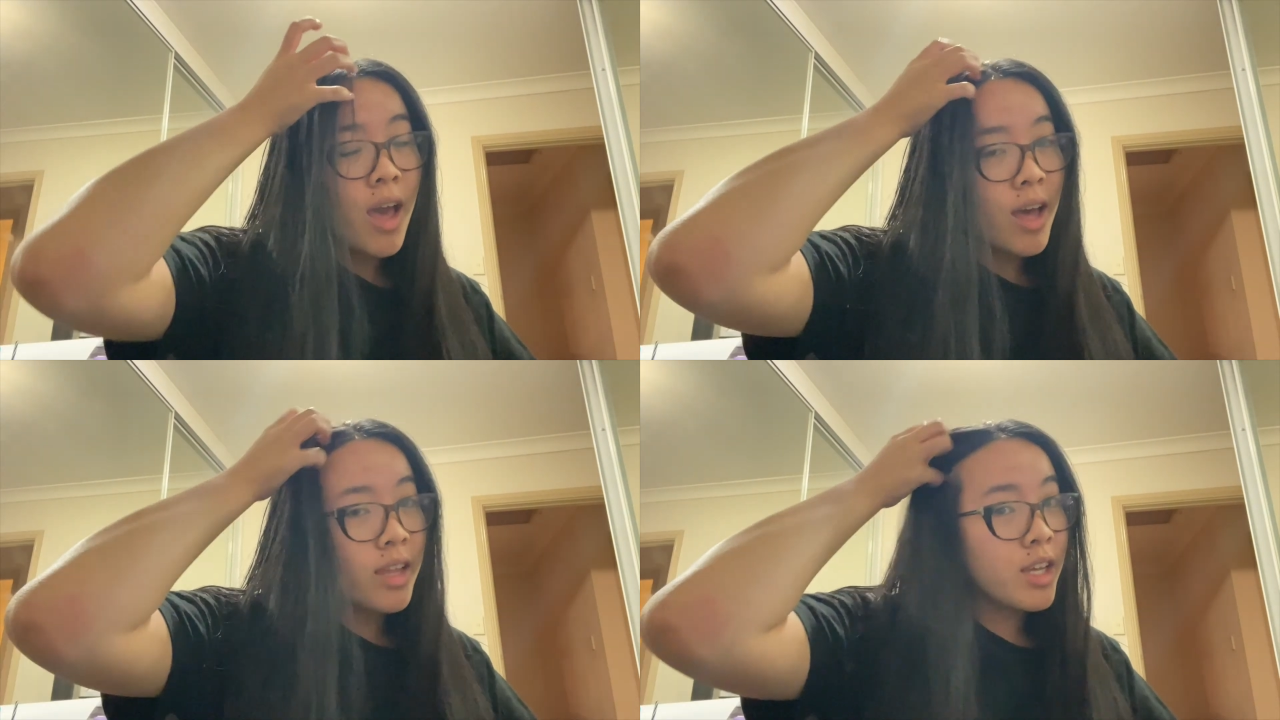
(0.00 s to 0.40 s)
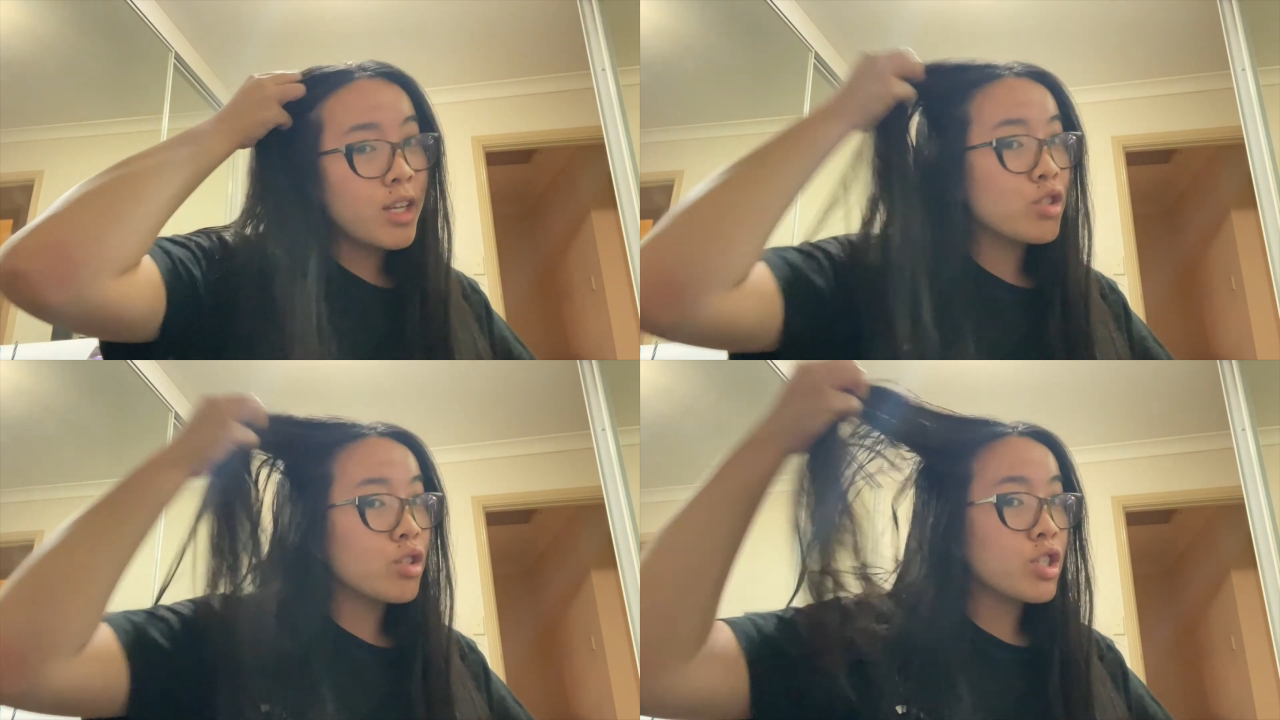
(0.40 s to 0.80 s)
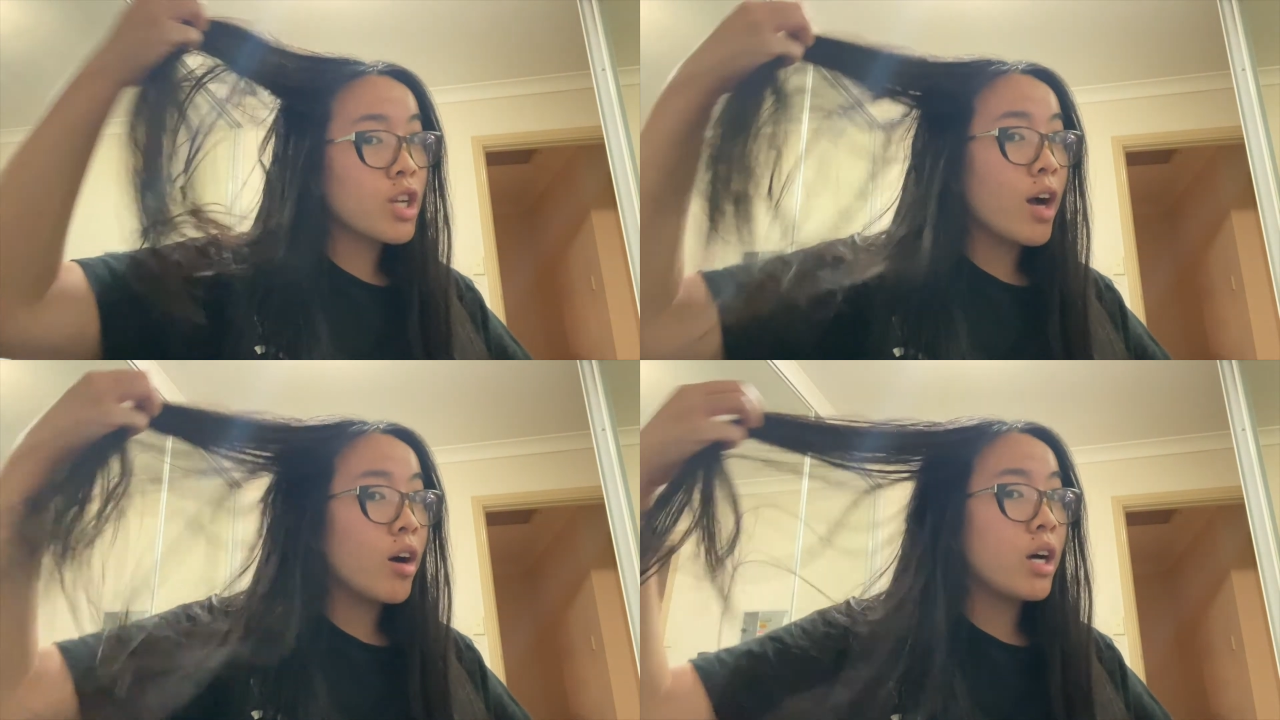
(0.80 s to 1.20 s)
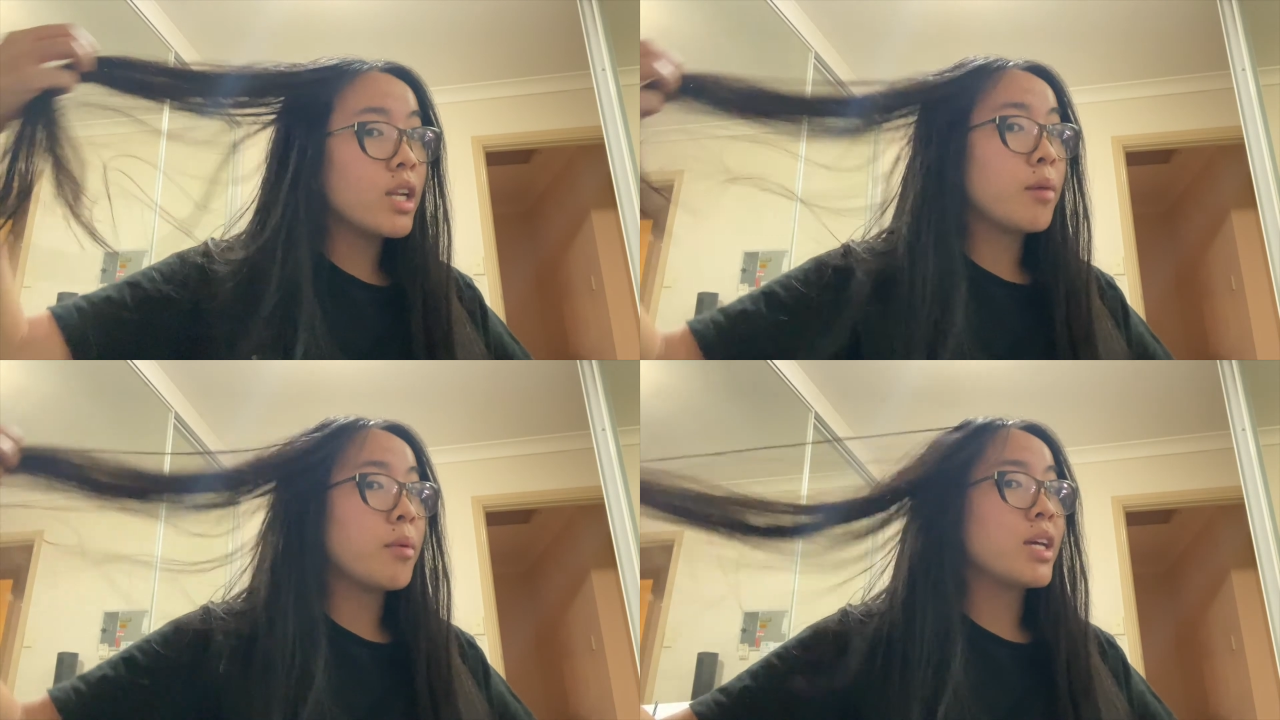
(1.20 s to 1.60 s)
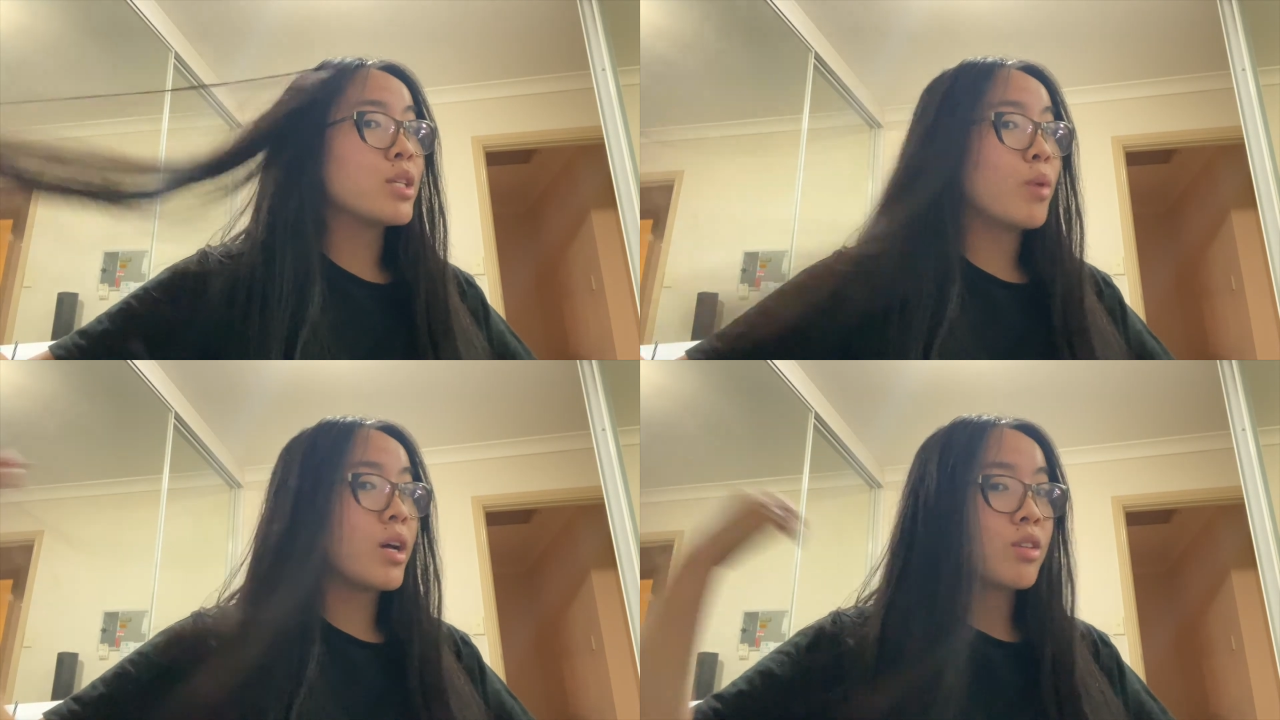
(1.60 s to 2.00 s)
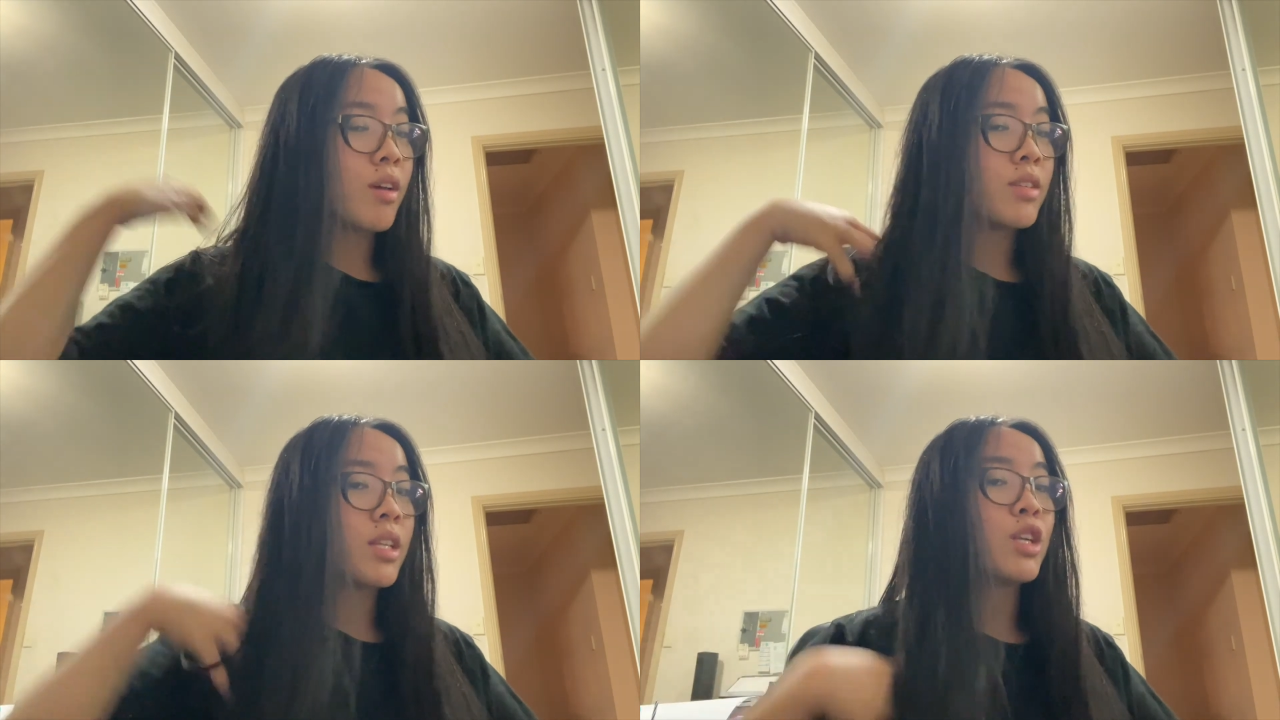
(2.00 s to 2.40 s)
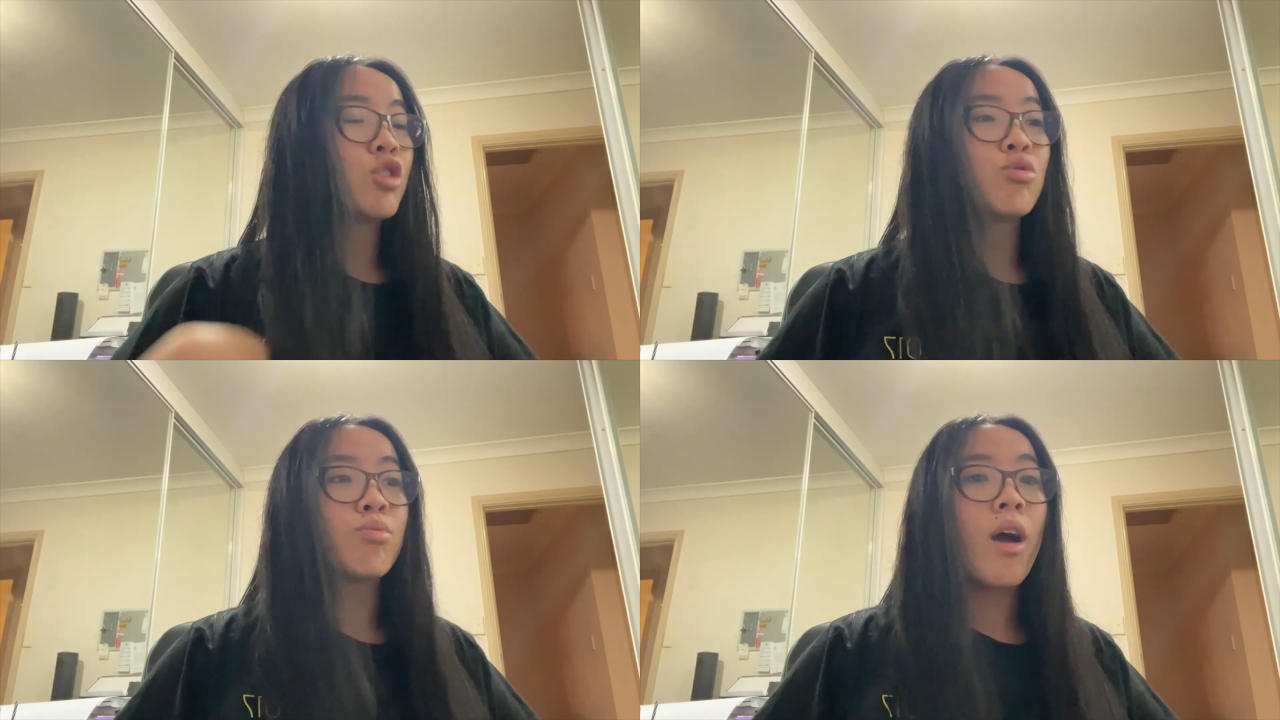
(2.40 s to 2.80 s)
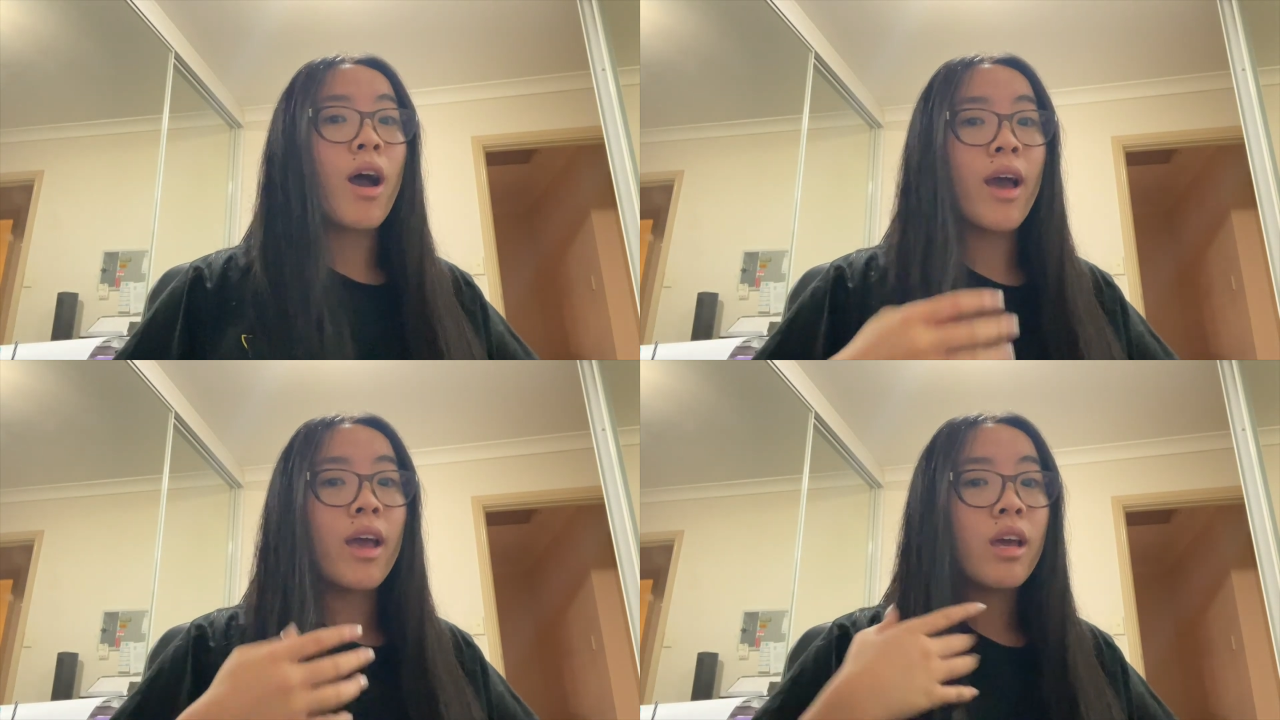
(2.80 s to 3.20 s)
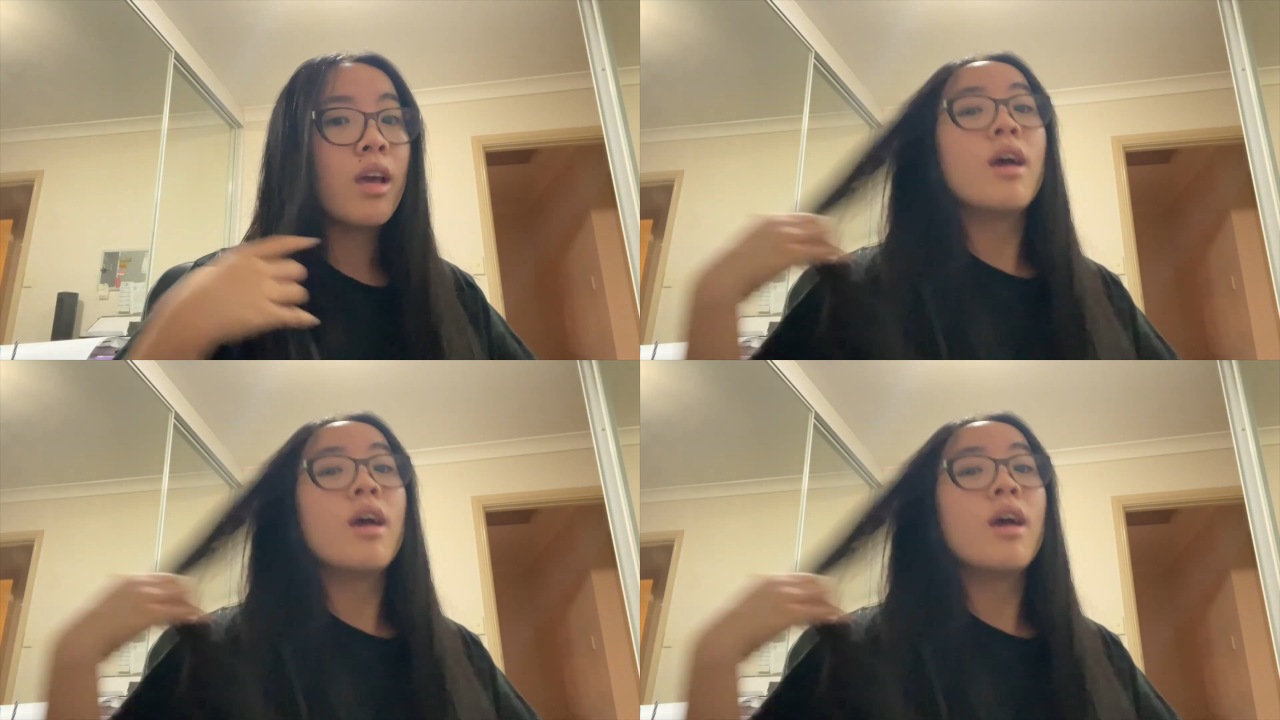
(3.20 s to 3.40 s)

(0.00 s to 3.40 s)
and then took a shower. Now my hair's wet, so I have to let it dry.